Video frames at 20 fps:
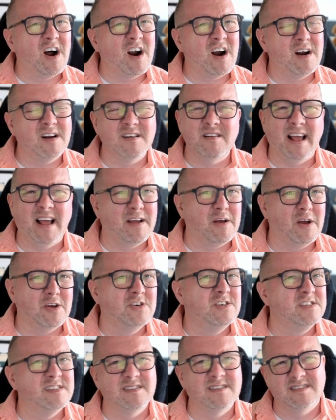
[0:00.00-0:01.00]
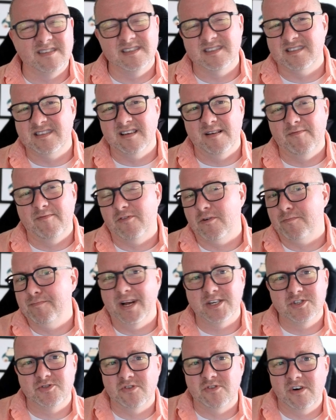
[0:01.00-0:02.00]
a good system for
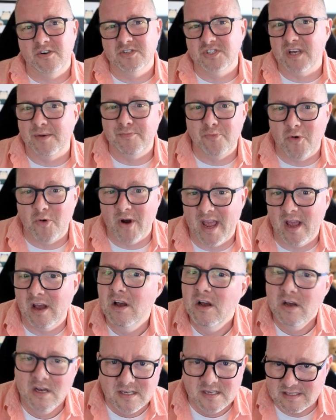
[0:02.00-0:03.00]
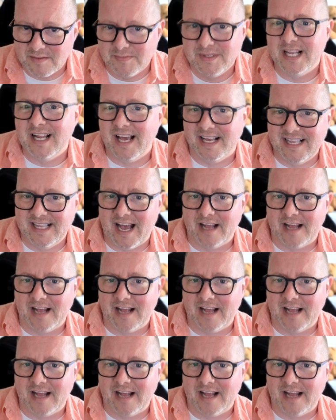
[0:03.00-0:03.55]
metro, subway, something like that.